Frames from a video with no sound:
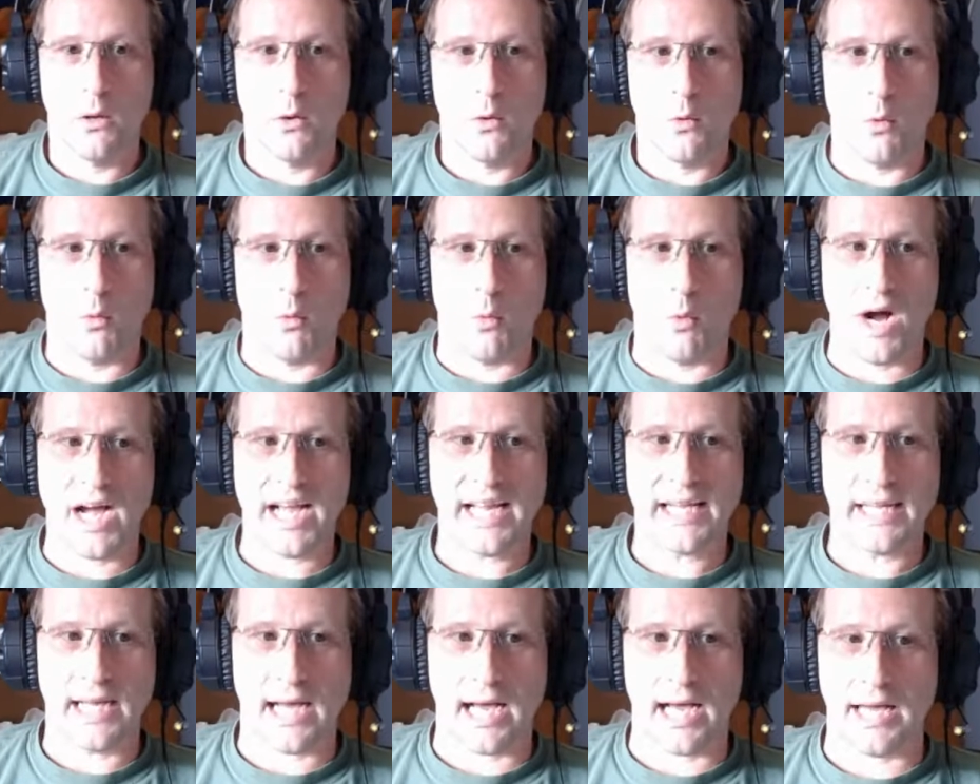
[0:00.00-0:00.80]

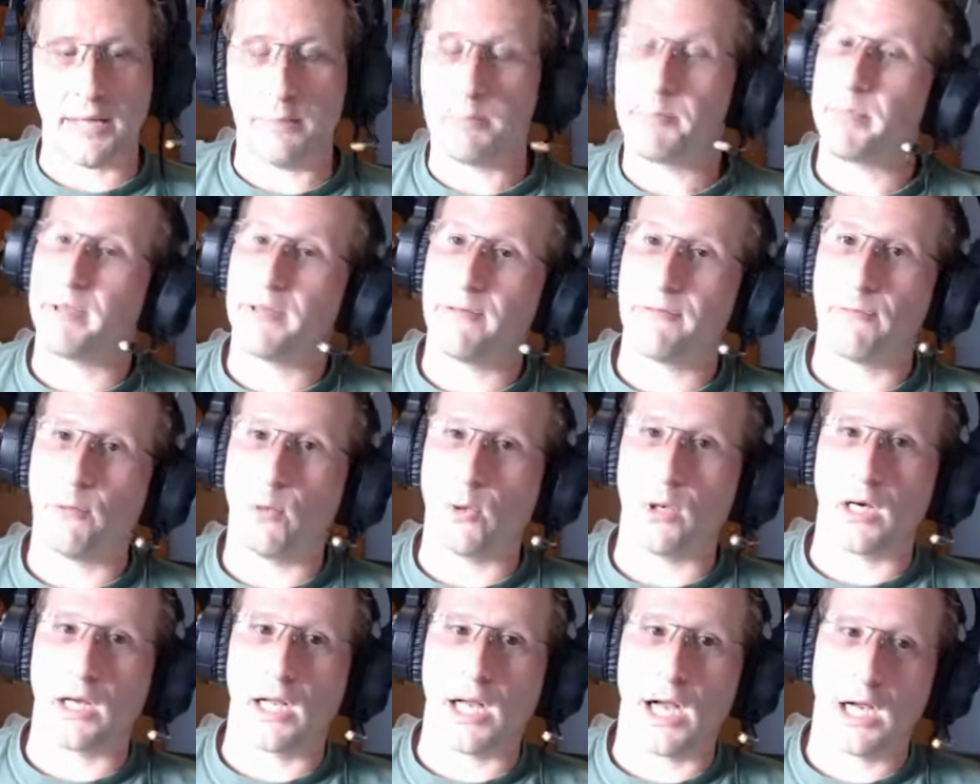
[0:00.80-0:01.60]
Why not,
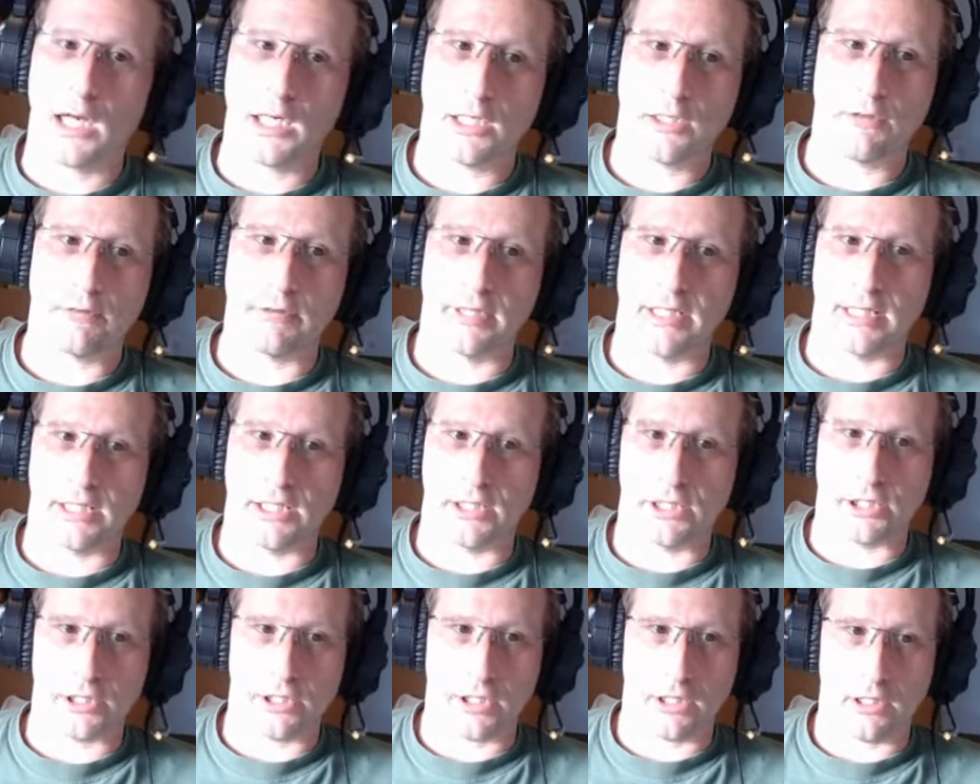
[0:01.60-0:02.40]
before conquering the
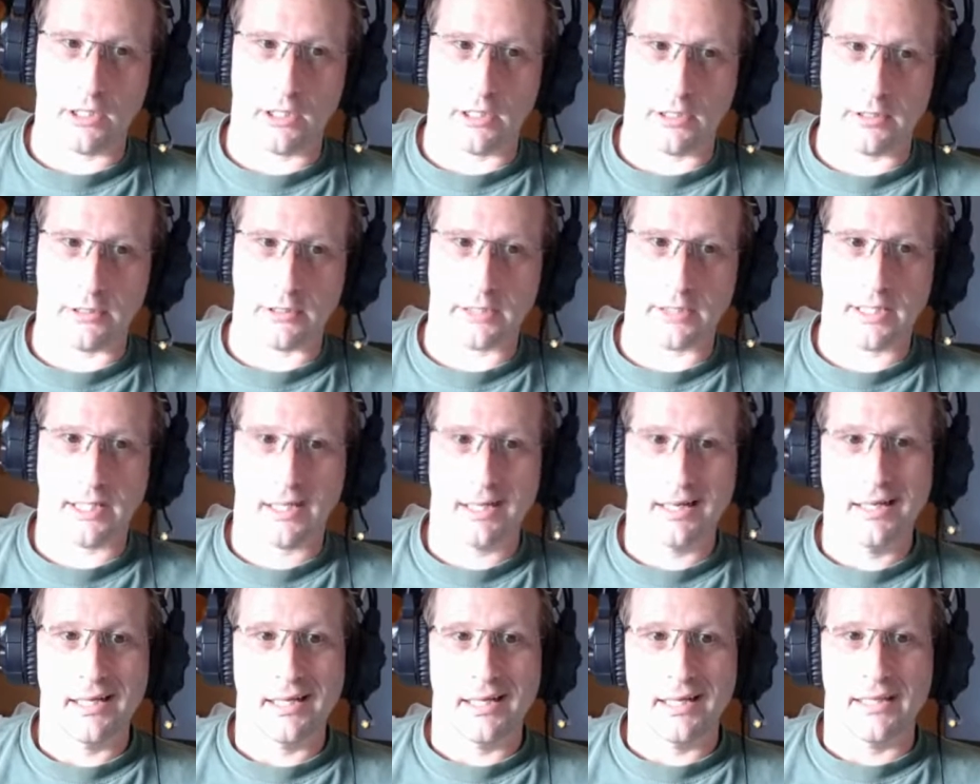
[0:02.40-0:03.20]
stars,
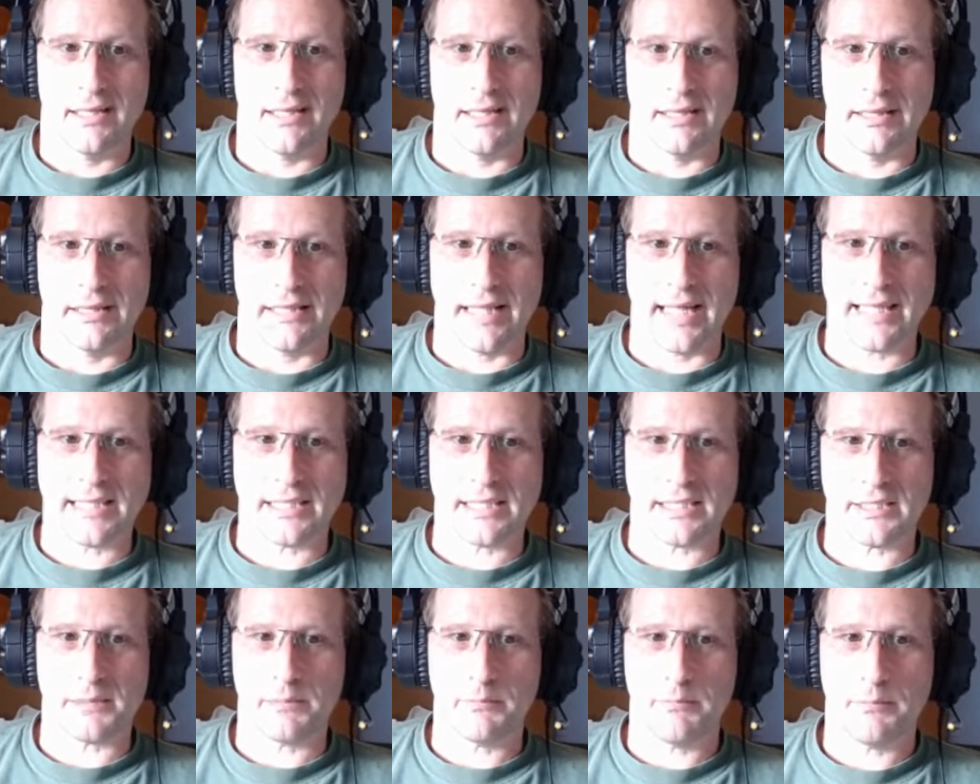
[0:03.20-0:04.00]

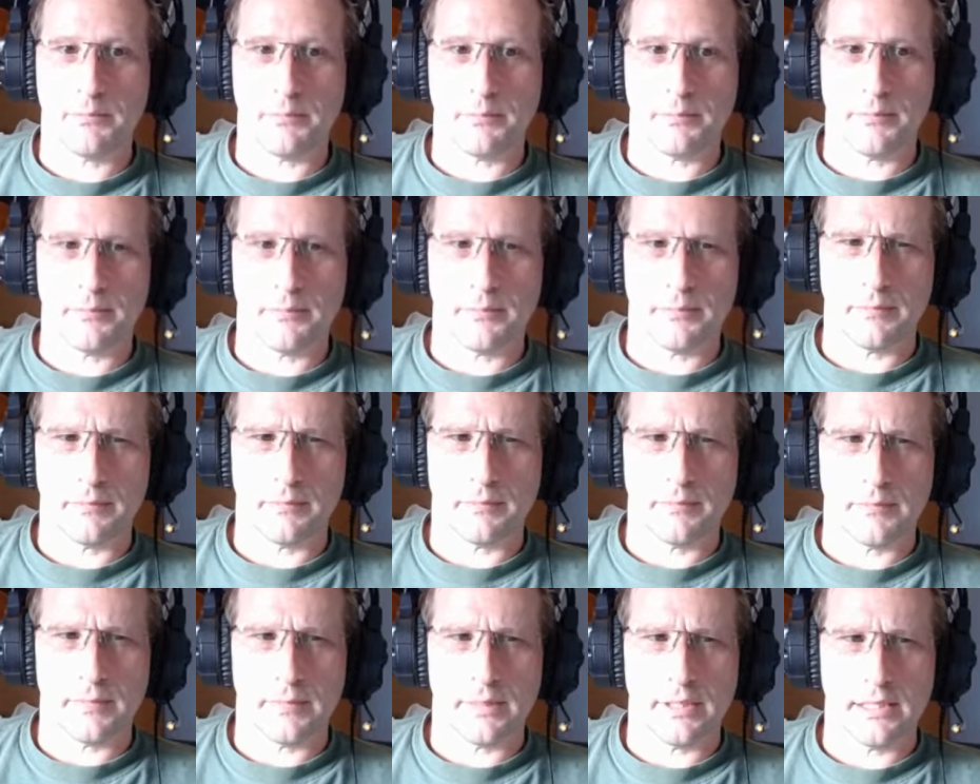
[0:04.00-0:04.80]
let's
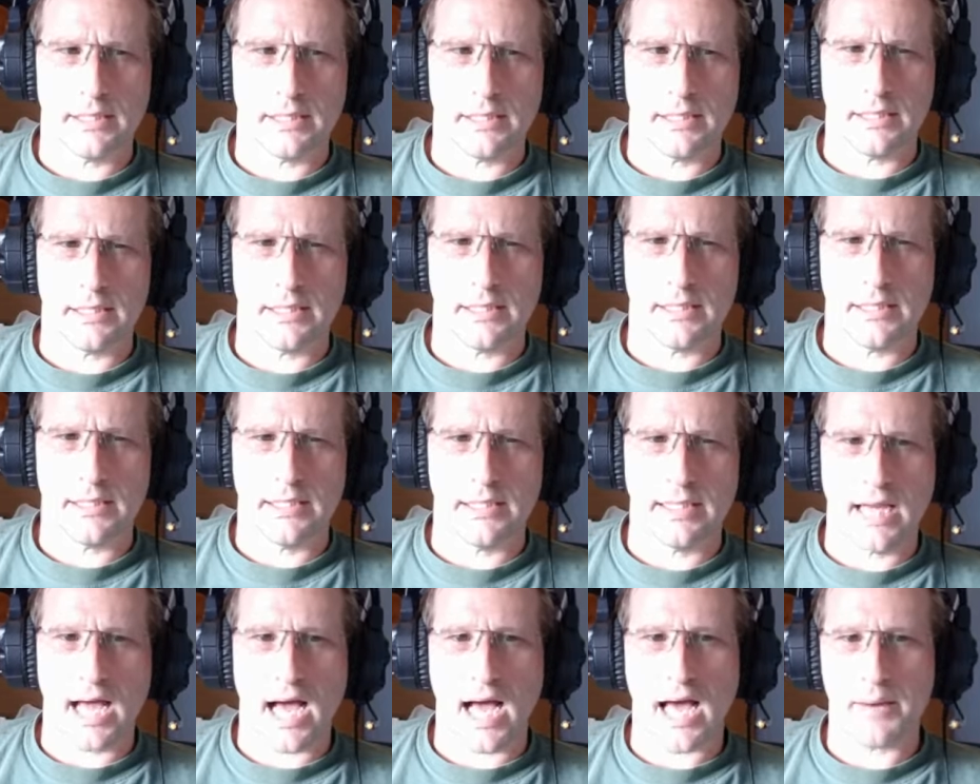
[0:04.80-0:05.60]

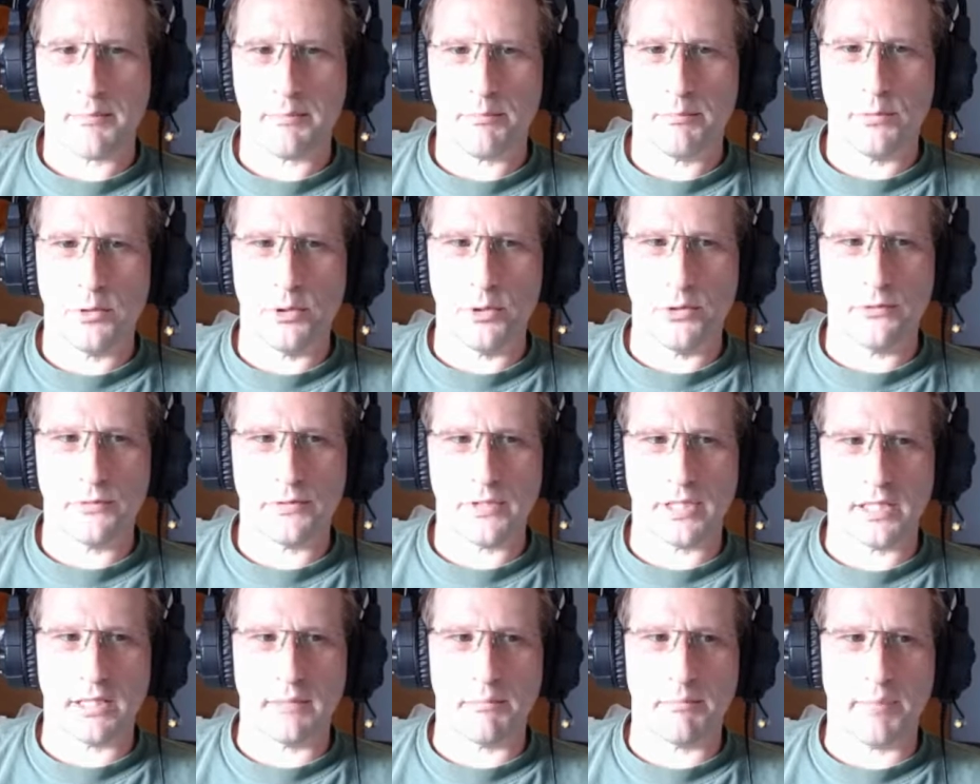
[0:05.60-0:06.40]
not move
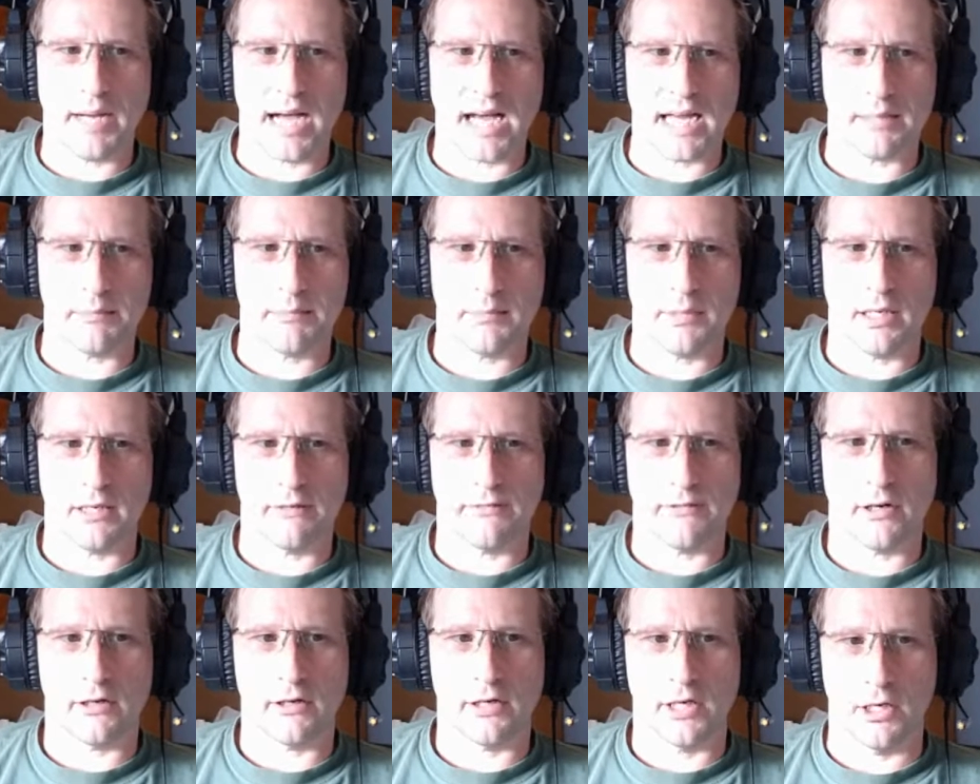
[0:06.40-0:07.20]
to the bottom
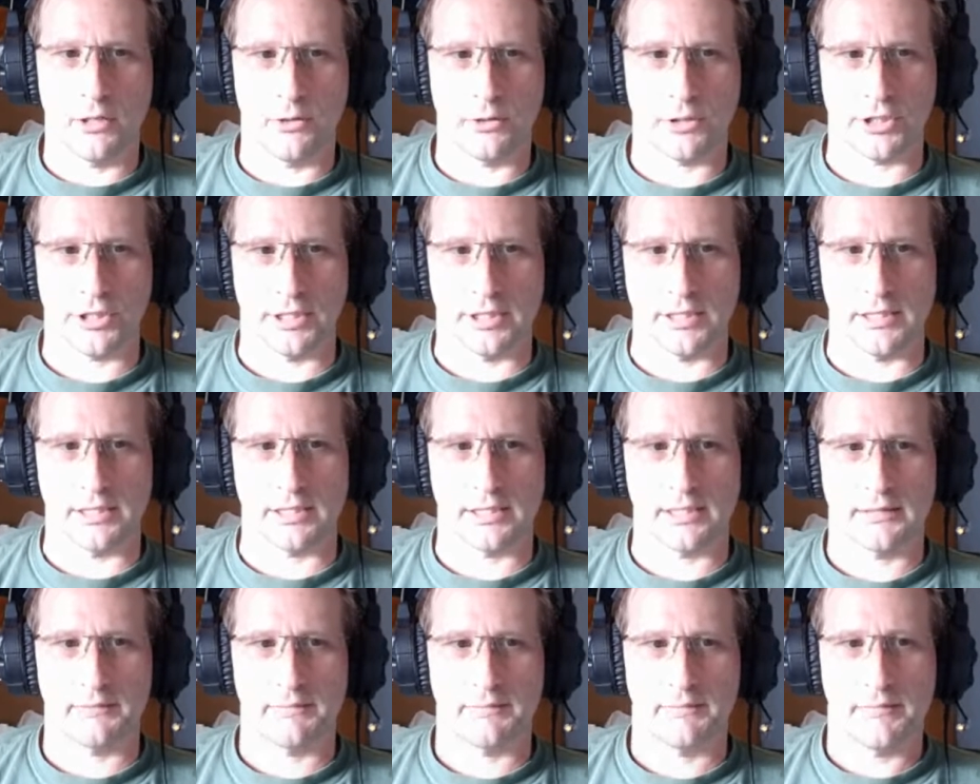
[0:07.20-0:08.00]
of our
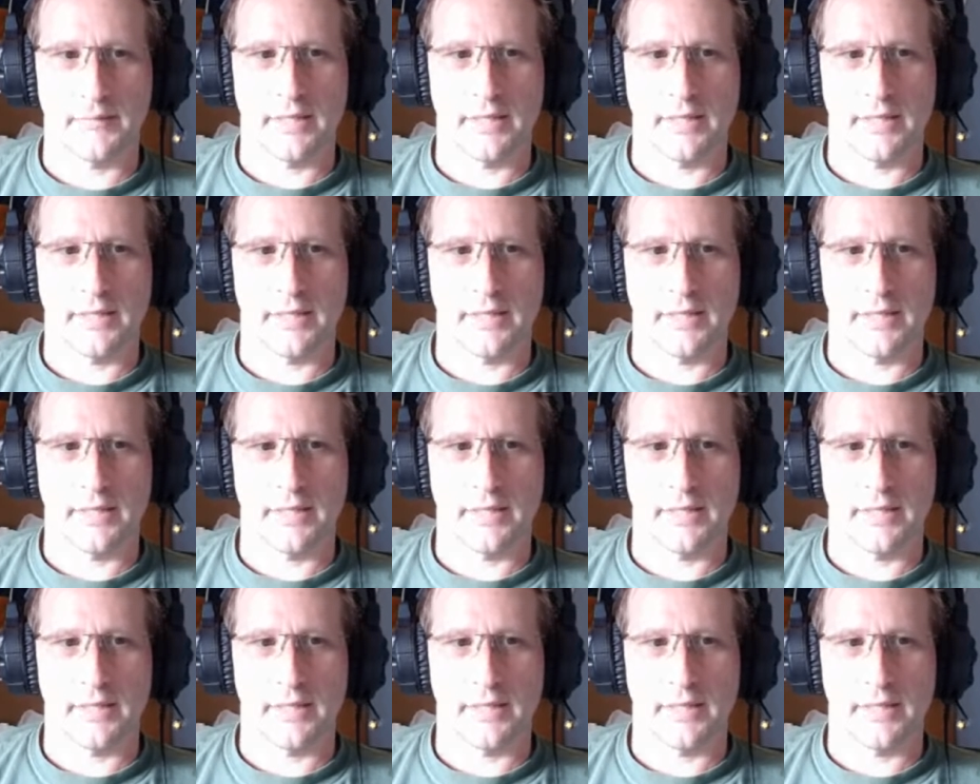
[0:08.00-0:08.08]
oceans?